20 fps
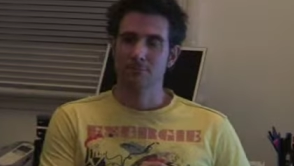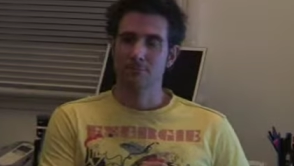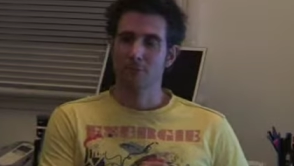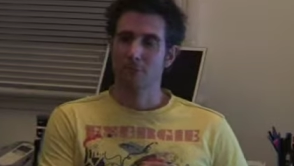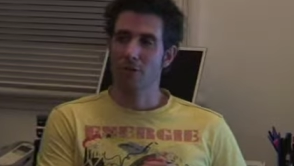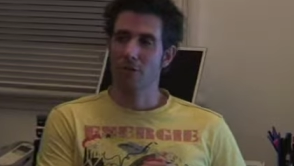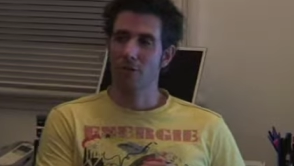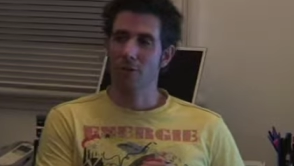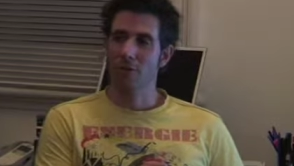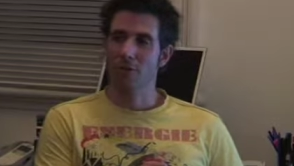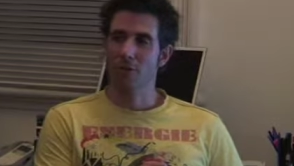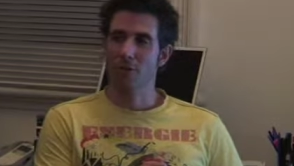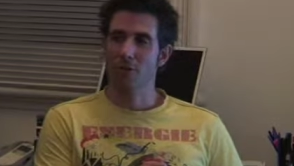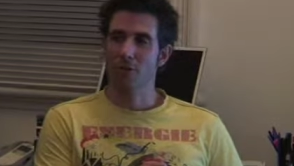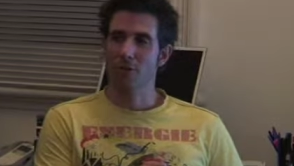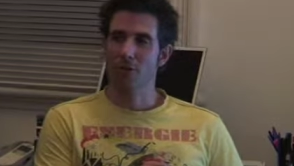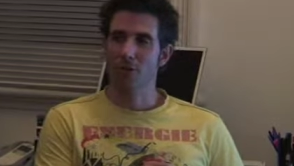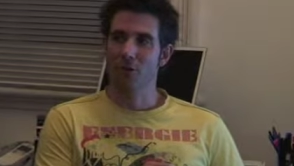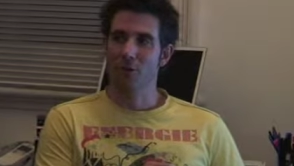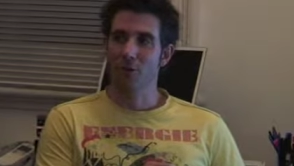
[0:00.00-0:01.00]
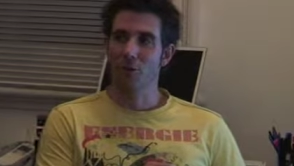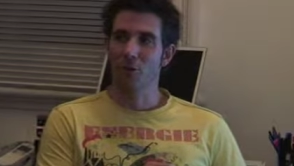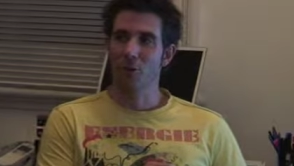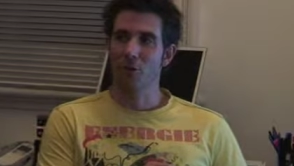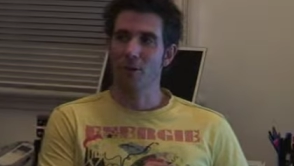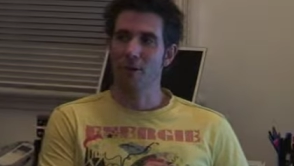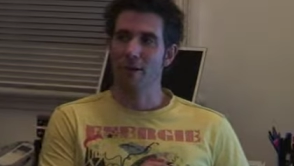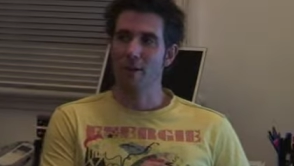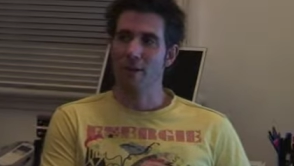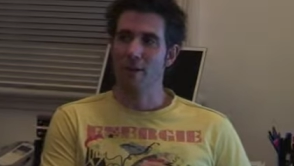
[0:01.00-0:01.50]
So then you've got to do all
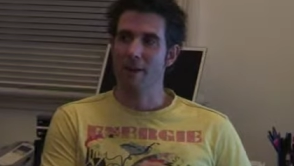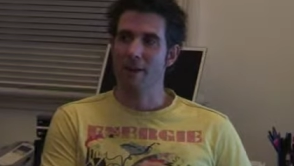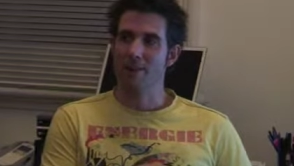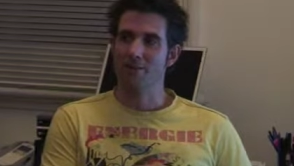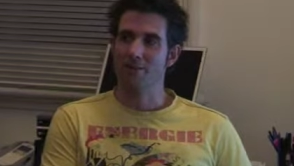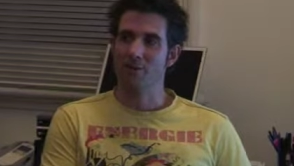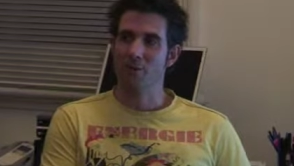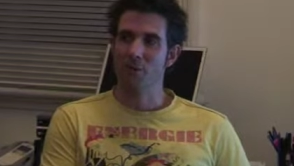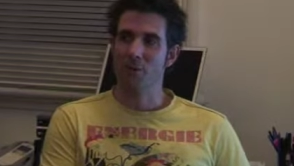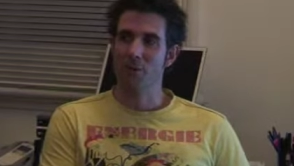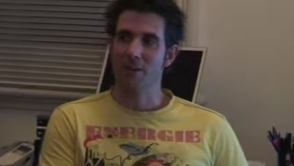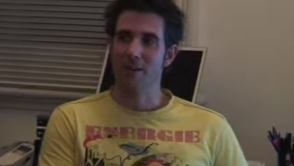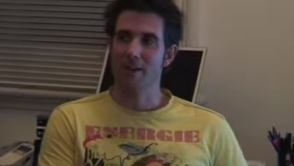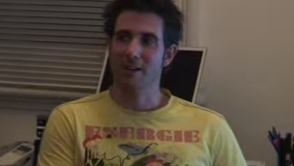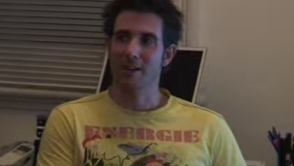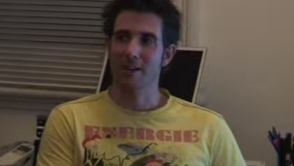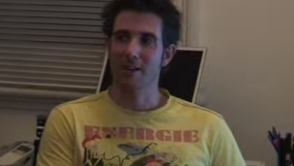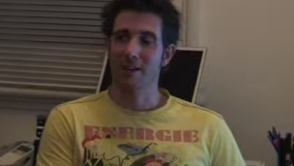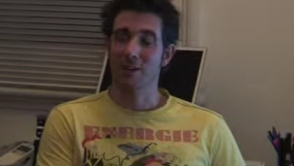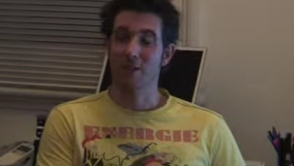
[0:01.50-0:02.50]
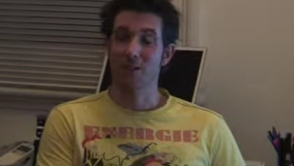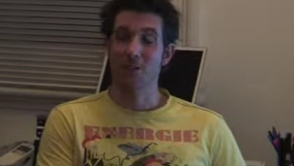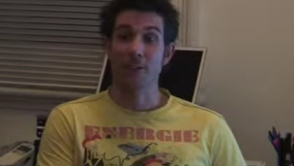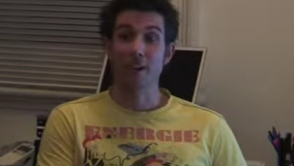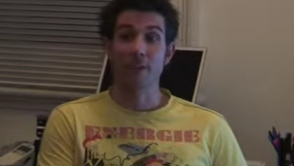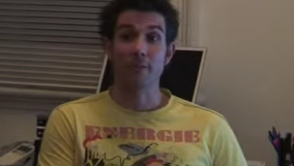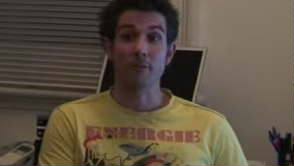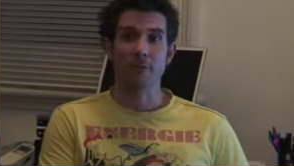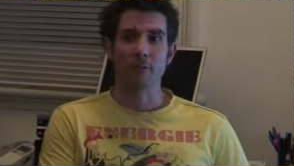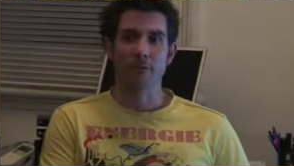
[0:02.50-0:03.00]
the mathematics with all your EDLs and
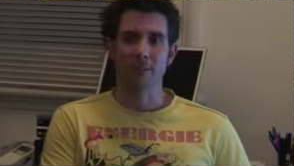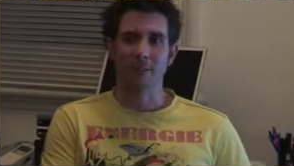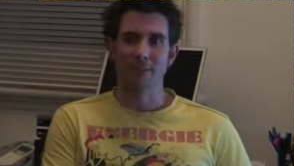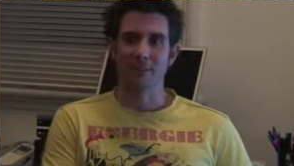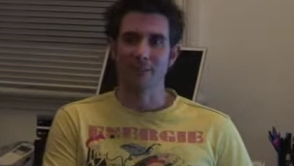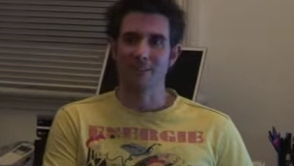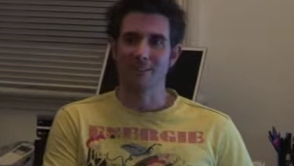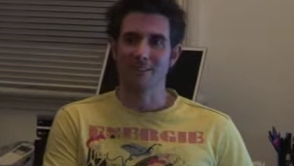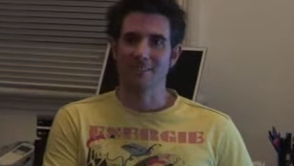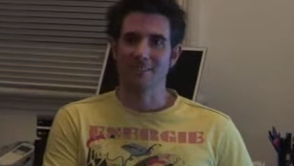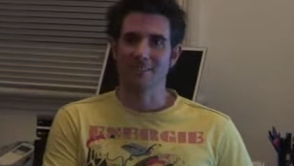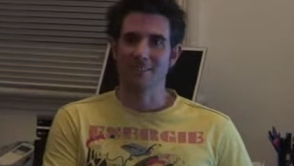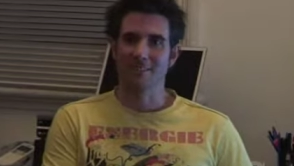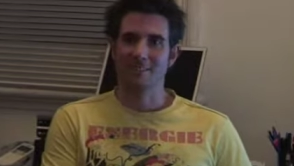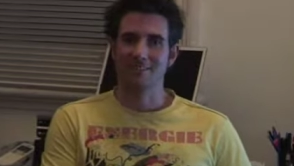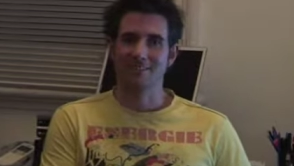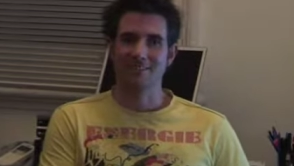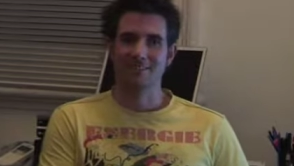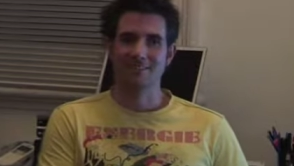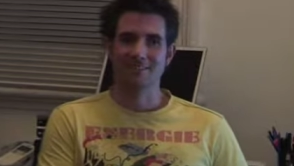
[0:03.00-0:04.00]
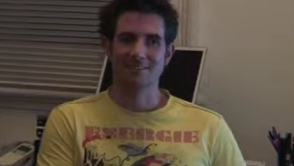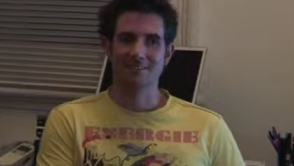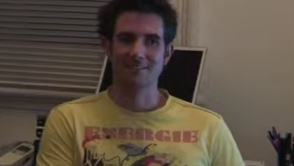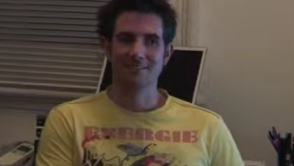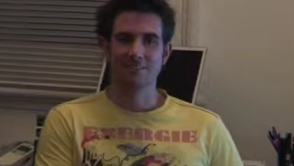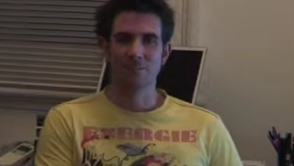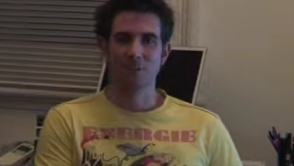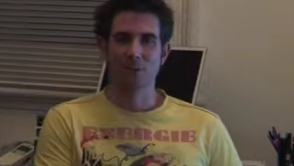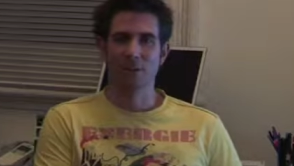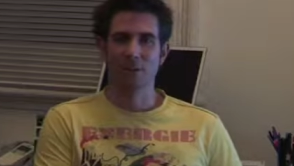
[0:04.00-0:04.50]
everything
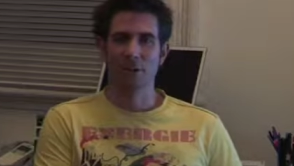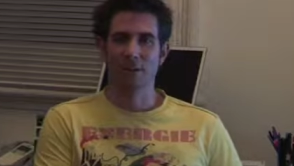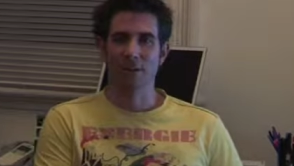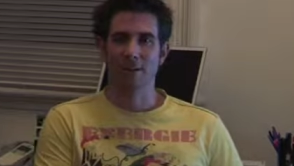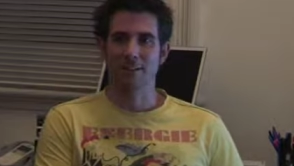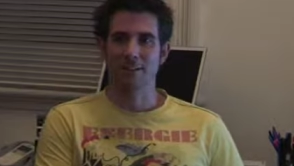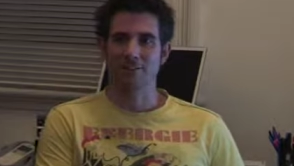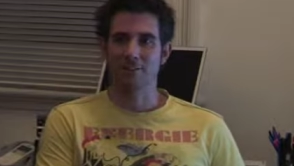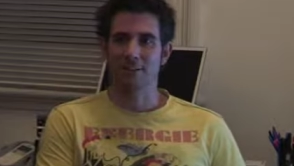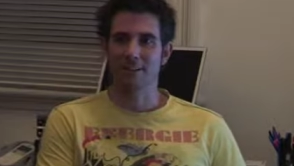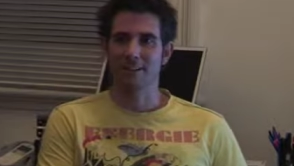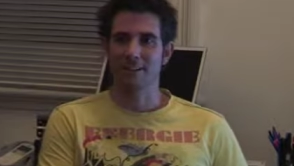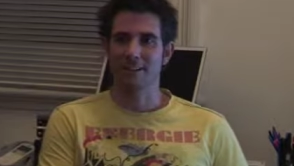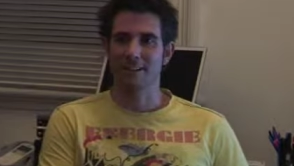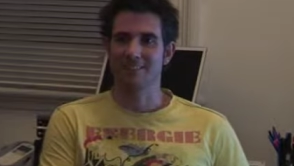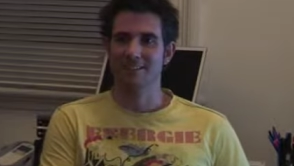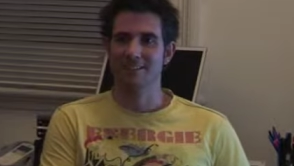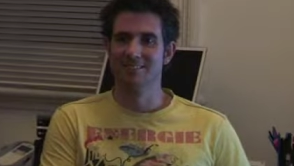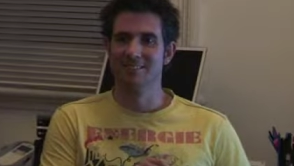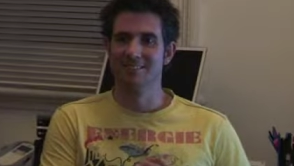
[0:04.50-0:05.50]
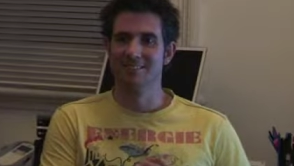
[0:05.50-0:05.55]
to work in Australia,